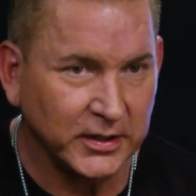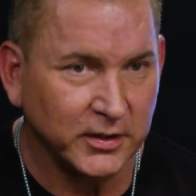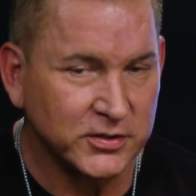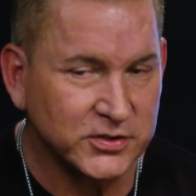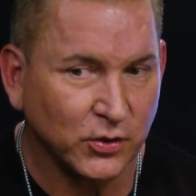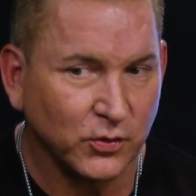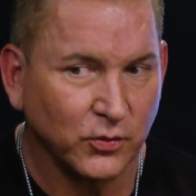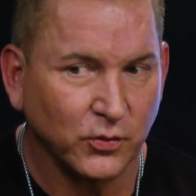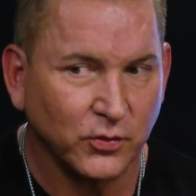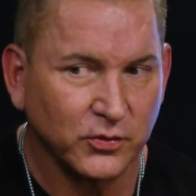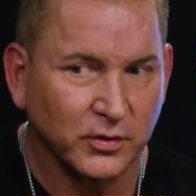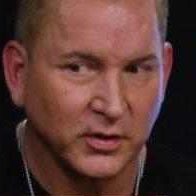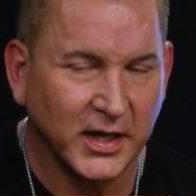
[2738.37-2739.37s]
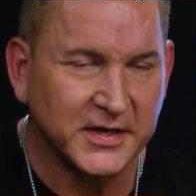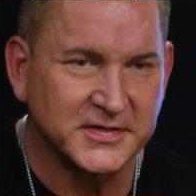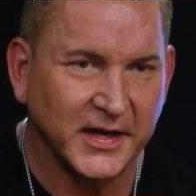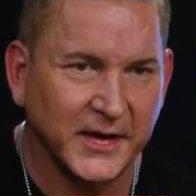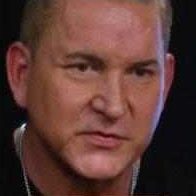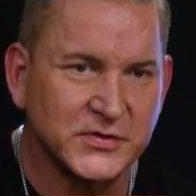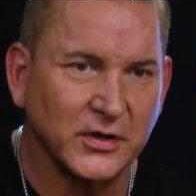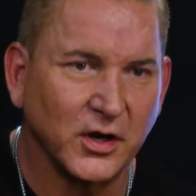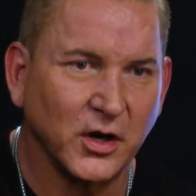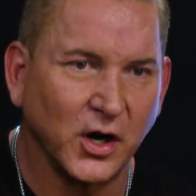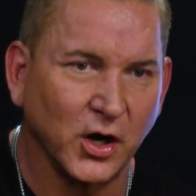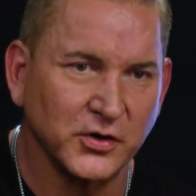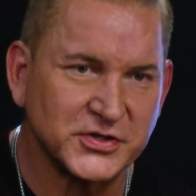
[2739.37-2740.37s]
so a lot of times
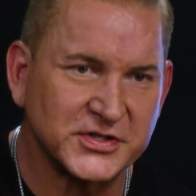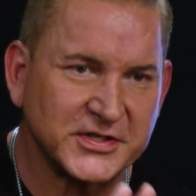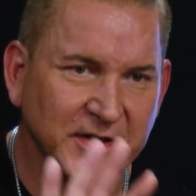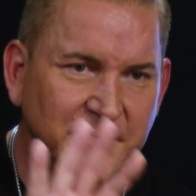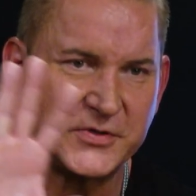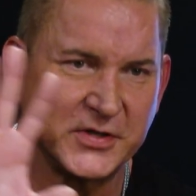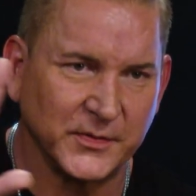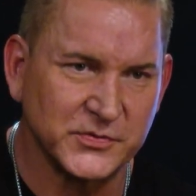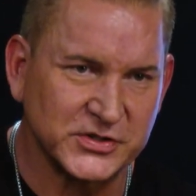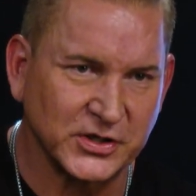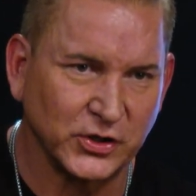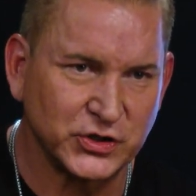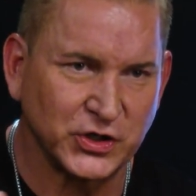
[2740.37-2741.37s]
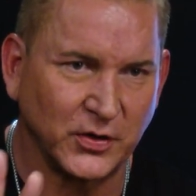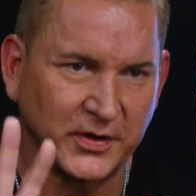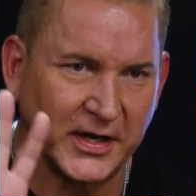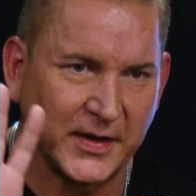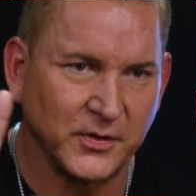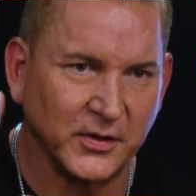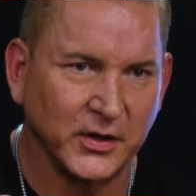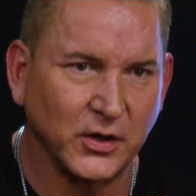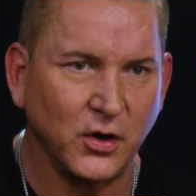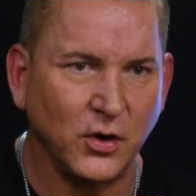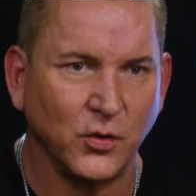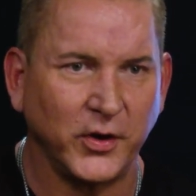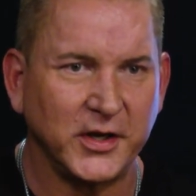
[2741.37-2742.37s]
our symptoms start showing up and like,
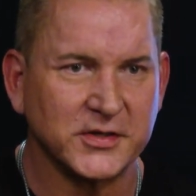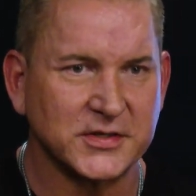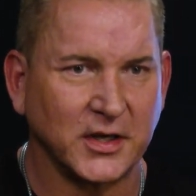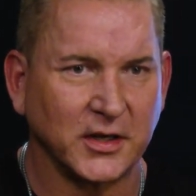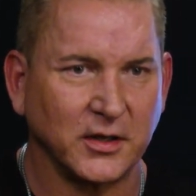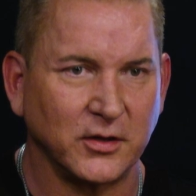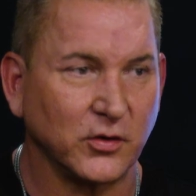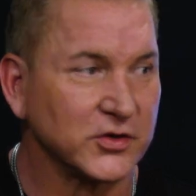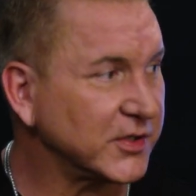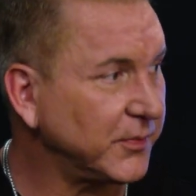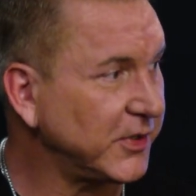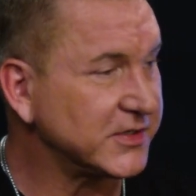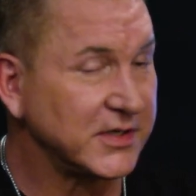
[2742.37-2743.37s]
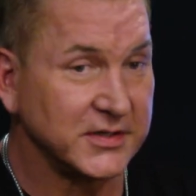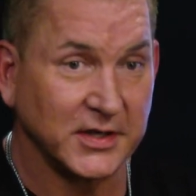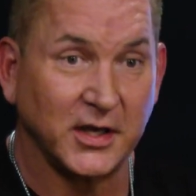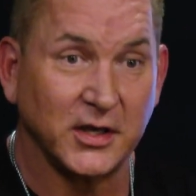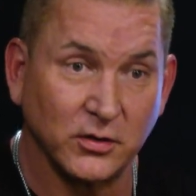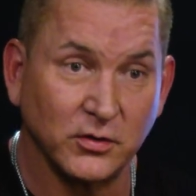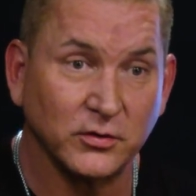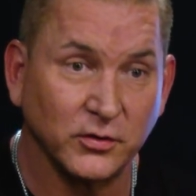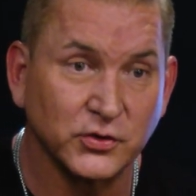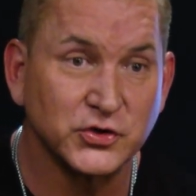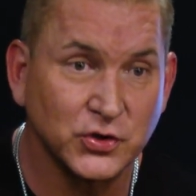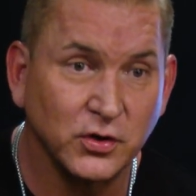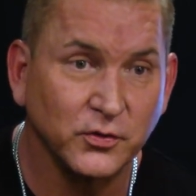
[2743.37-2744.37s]
oh, wait a second. Or somebody says, hey, you're a little
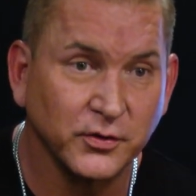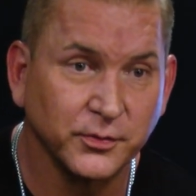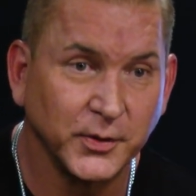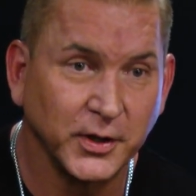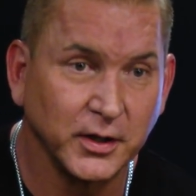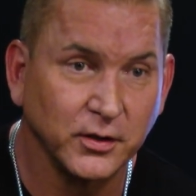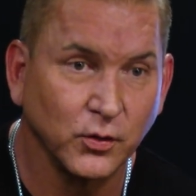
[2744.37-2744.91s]
short with me.